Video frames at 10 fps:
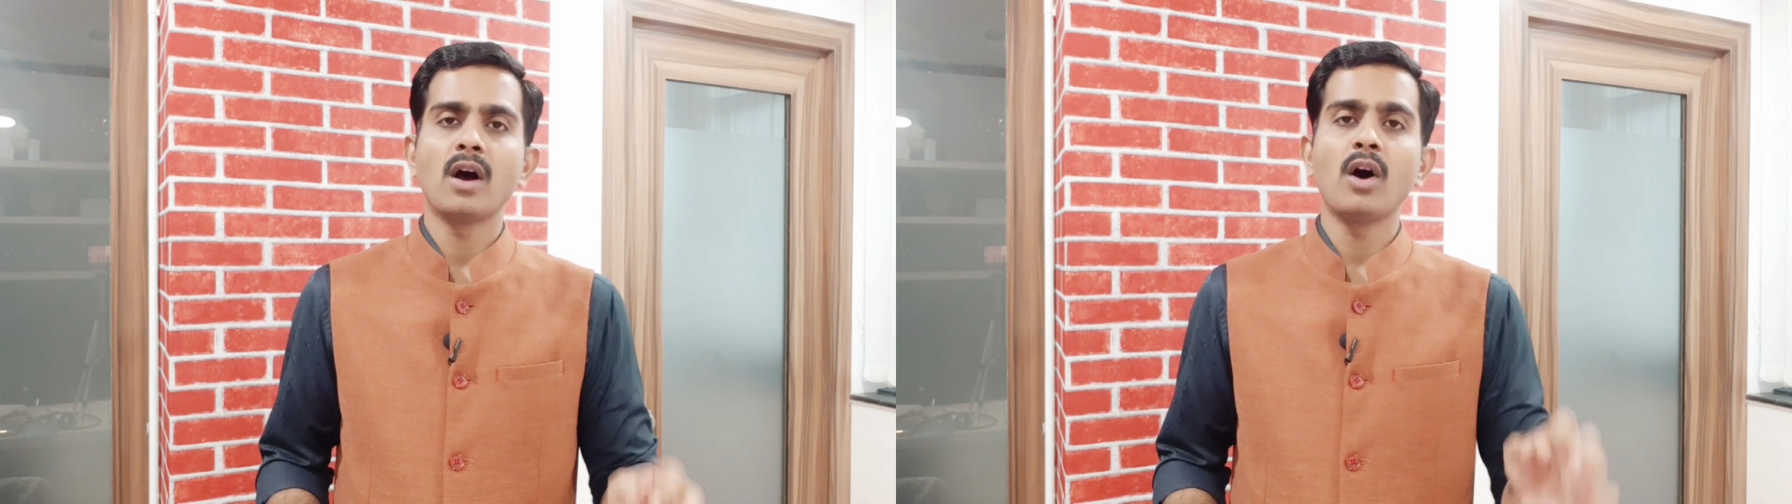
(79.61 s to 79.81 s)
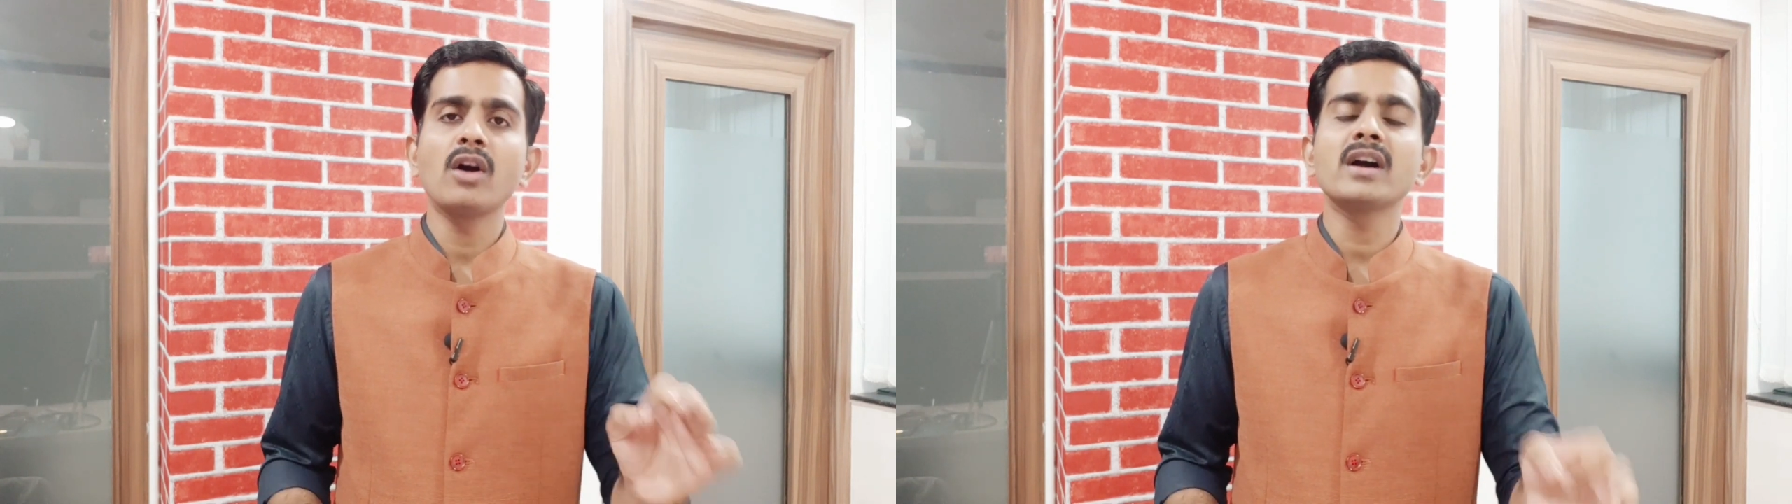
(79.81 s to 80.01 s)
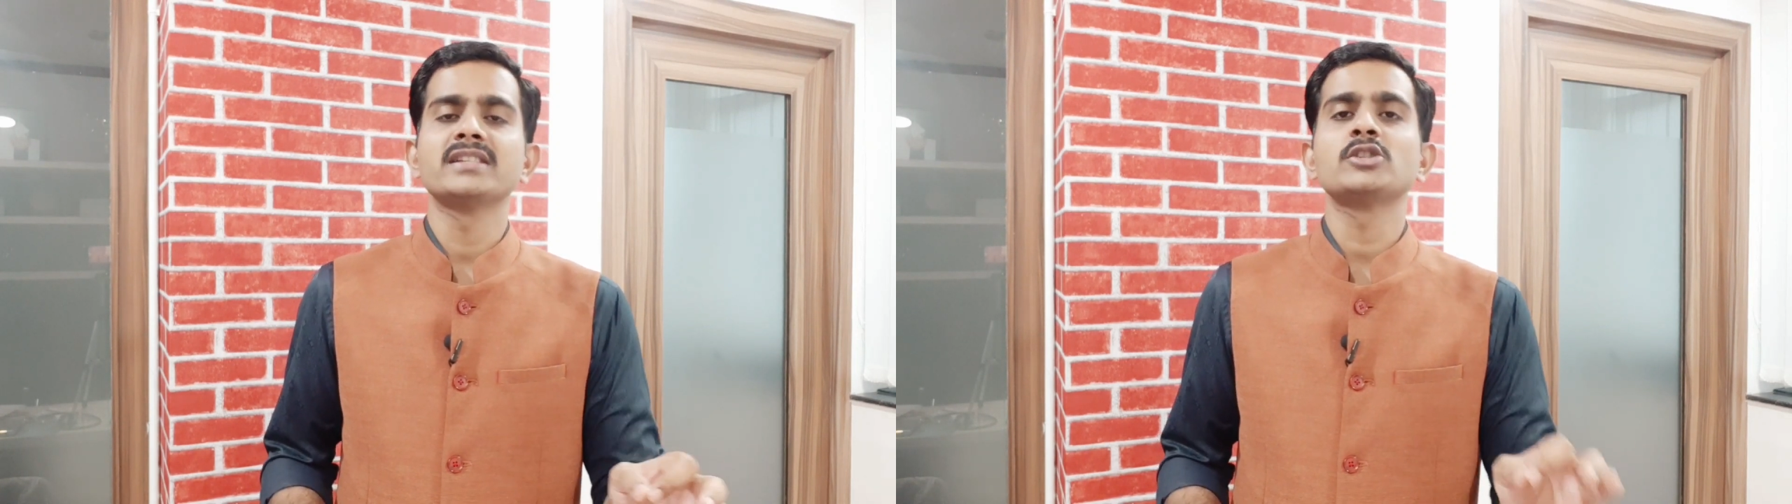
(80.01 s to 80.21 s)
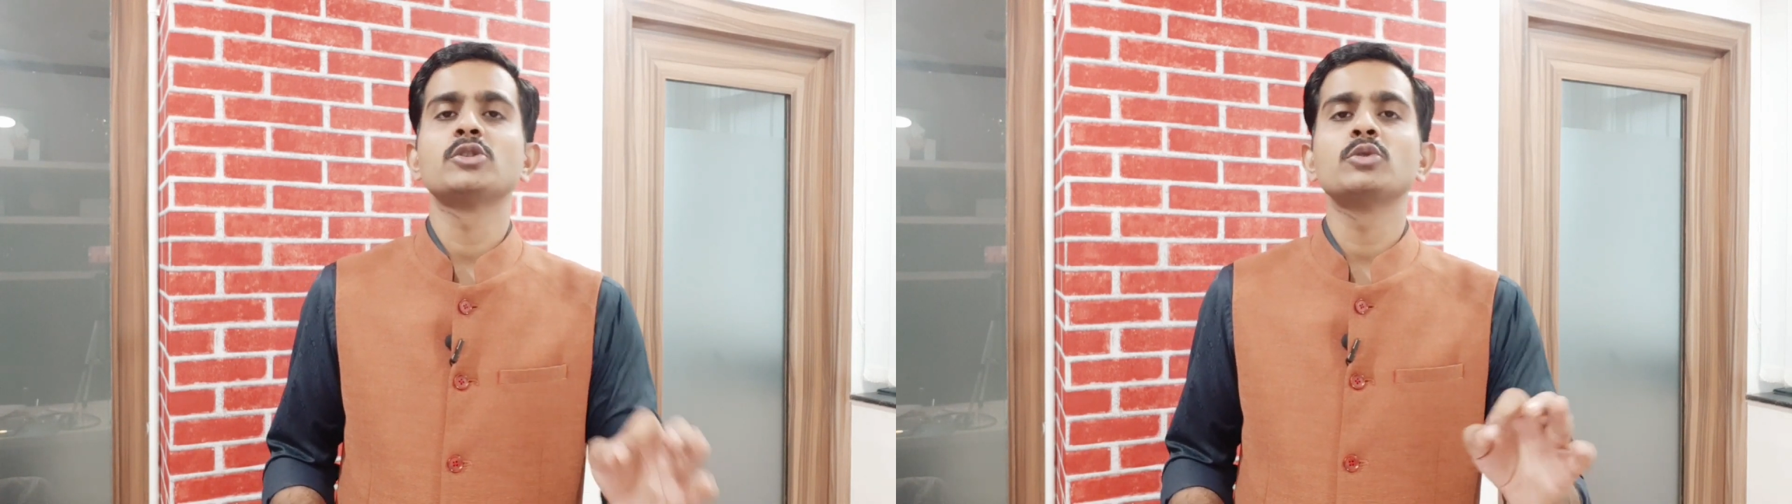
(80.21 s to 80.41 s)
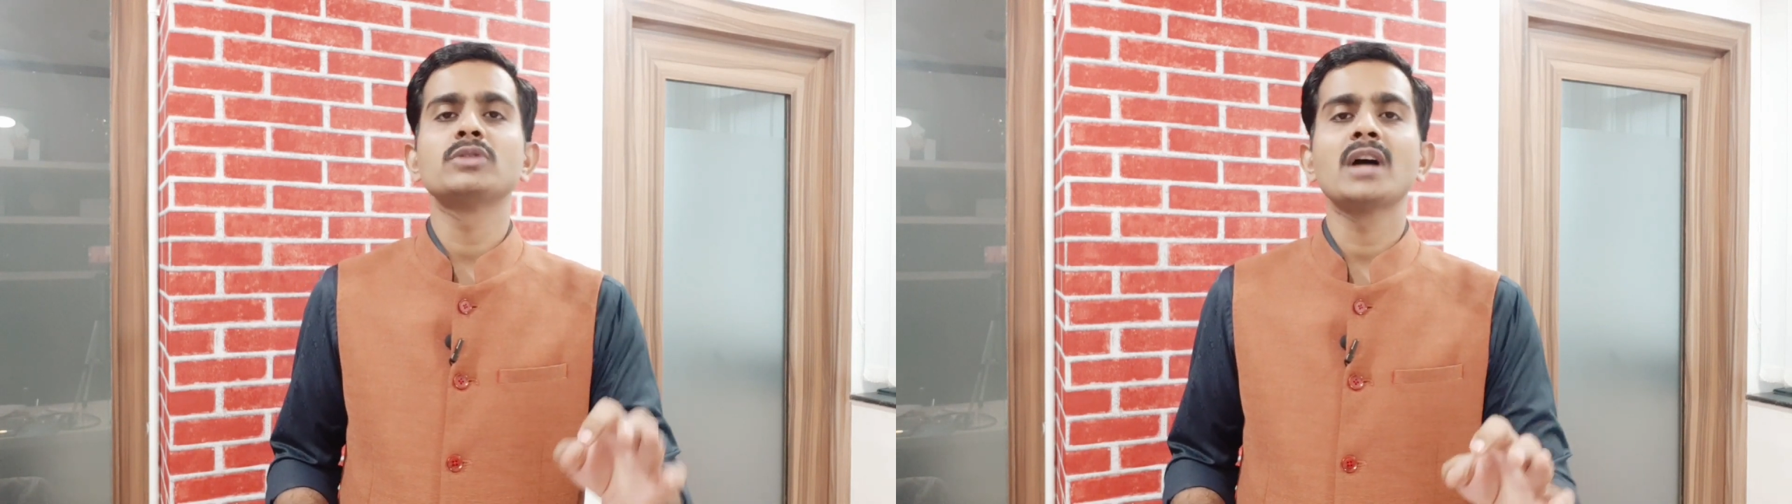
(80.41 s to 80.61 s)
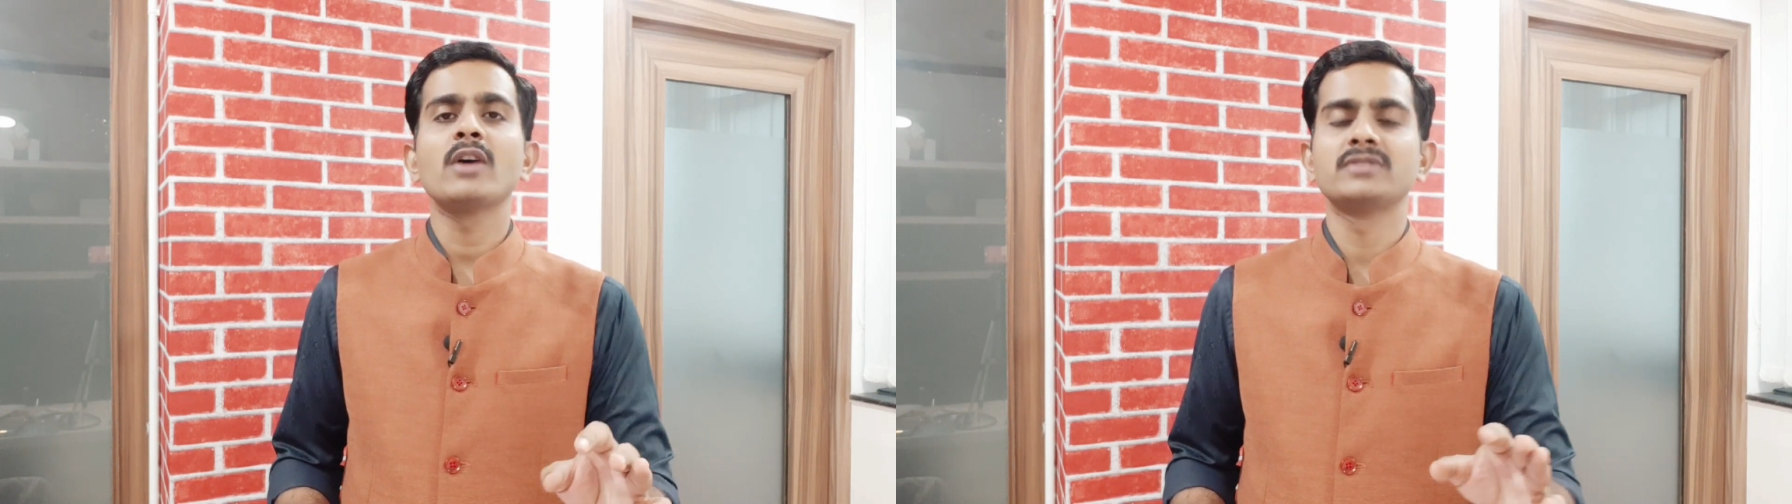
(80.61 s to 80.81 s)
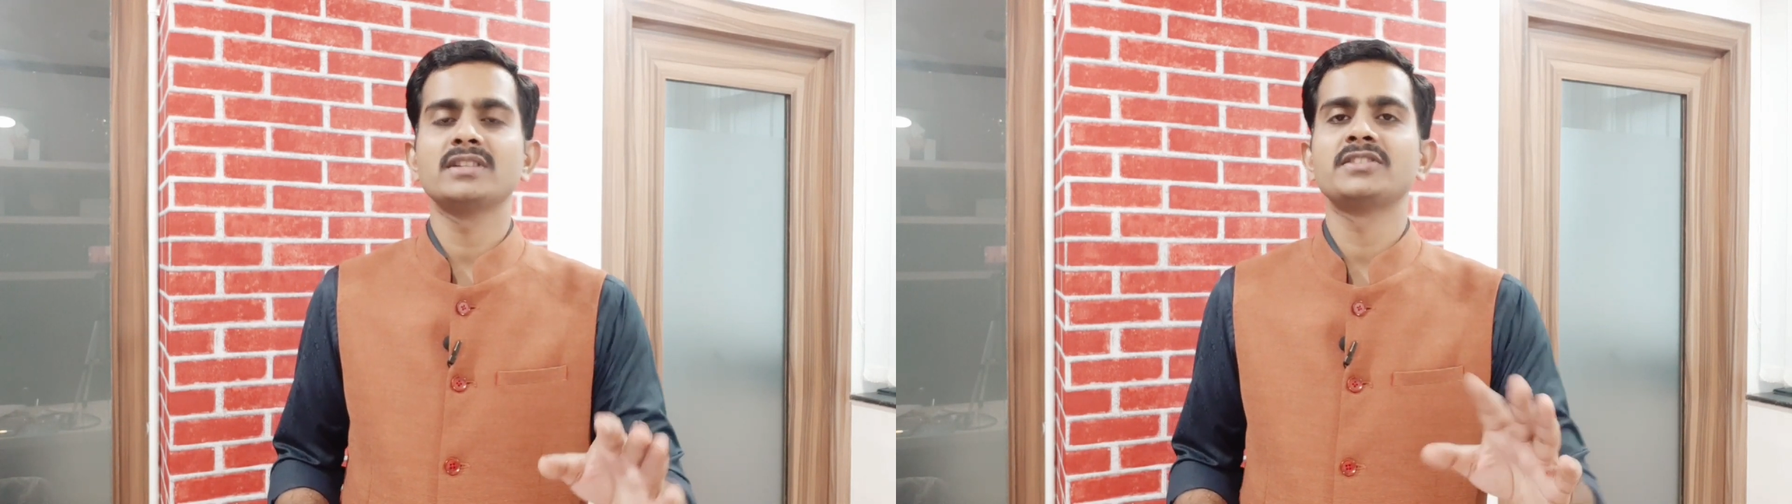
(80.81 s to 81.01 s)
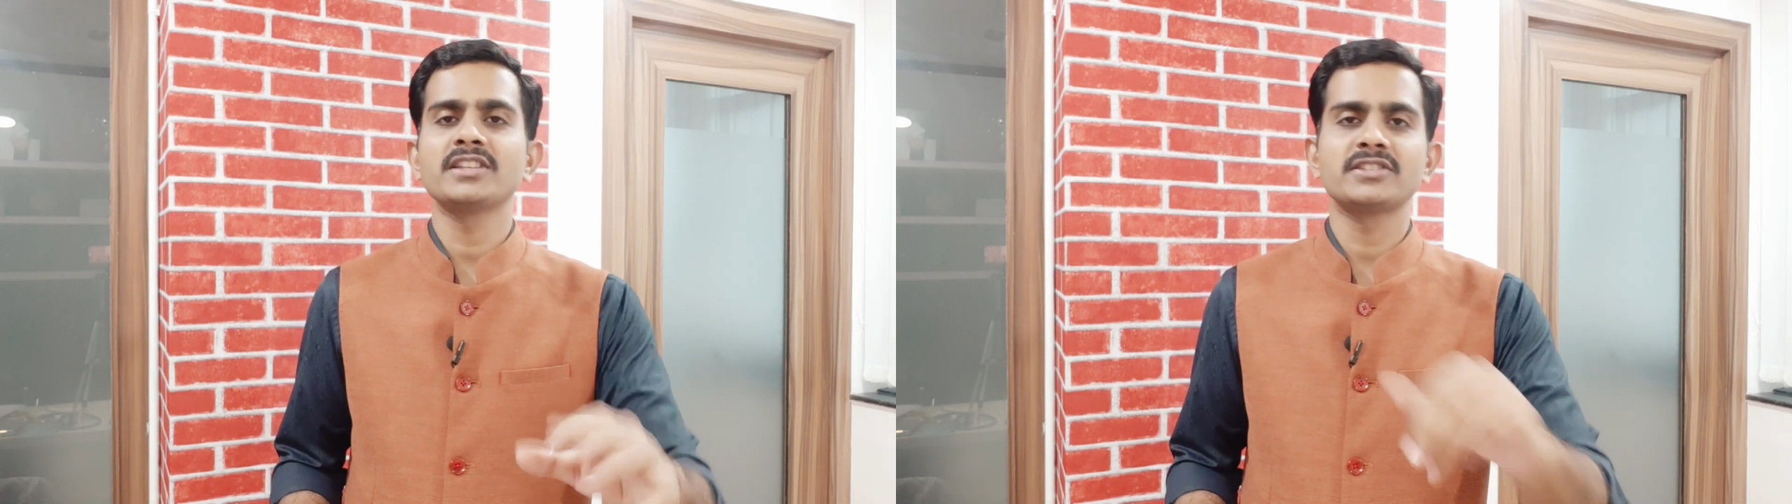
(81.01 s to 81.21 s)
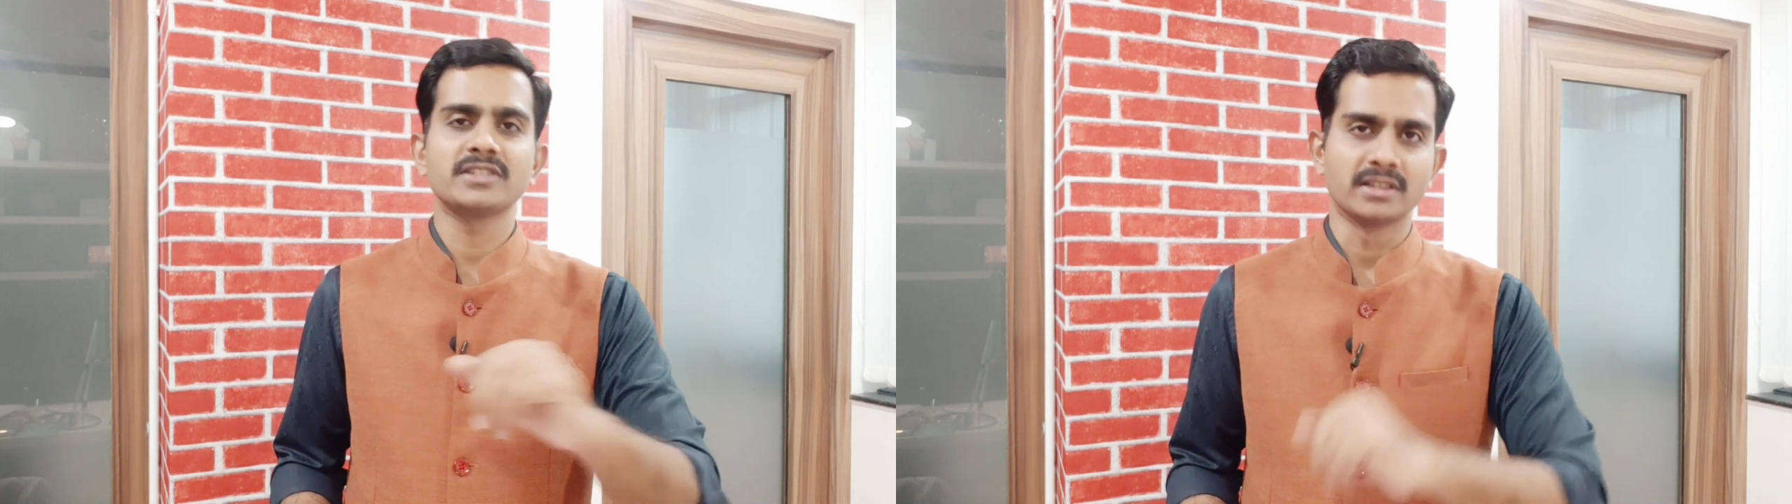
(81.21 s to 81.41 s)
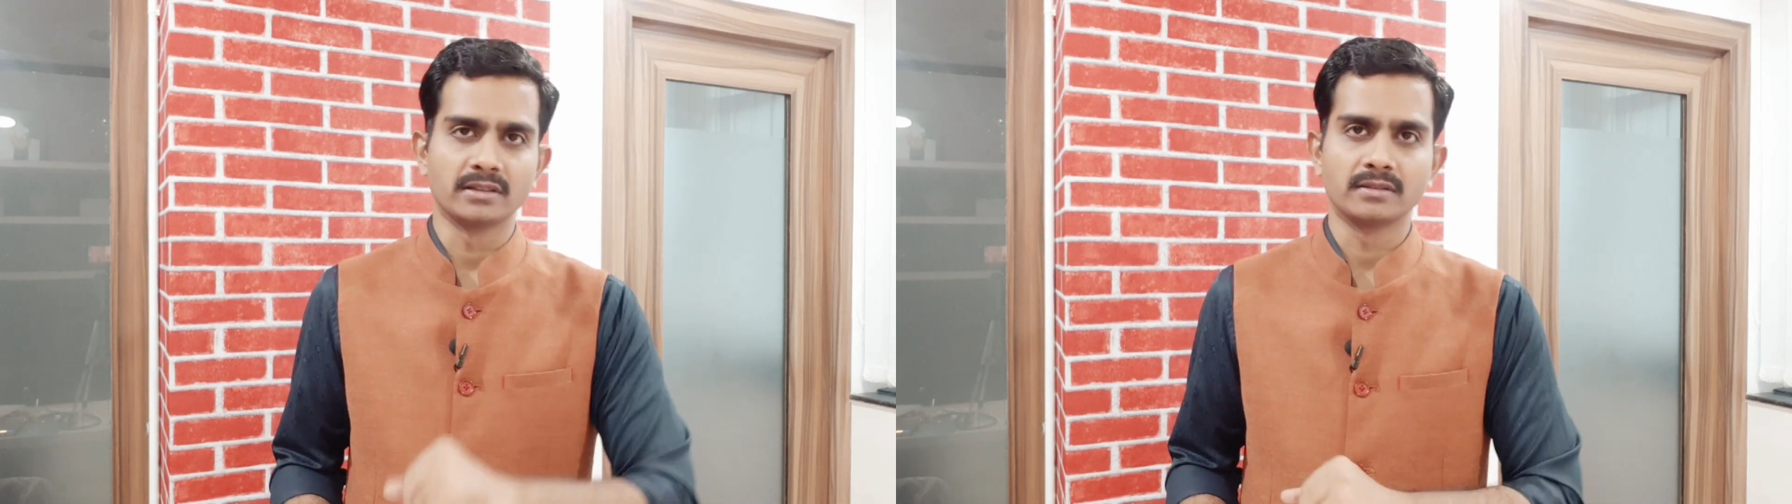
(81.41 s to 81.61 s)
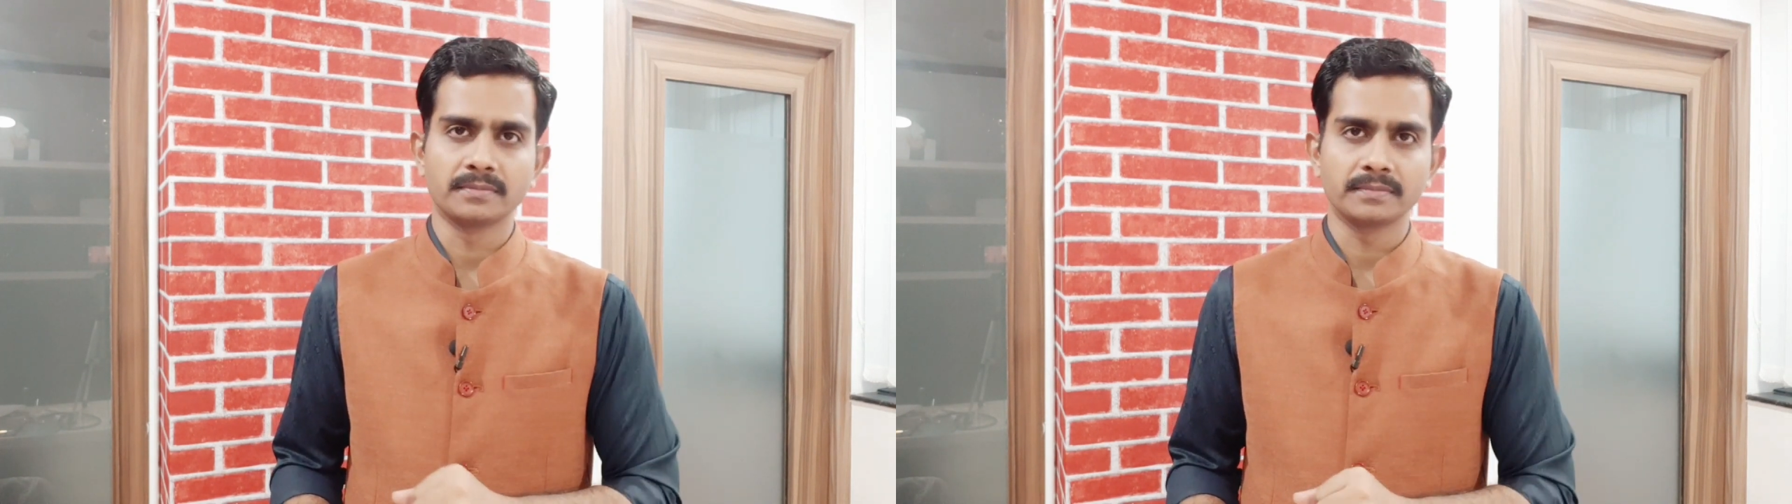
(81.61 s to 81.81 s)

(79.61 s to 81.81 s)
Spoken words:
August 2016,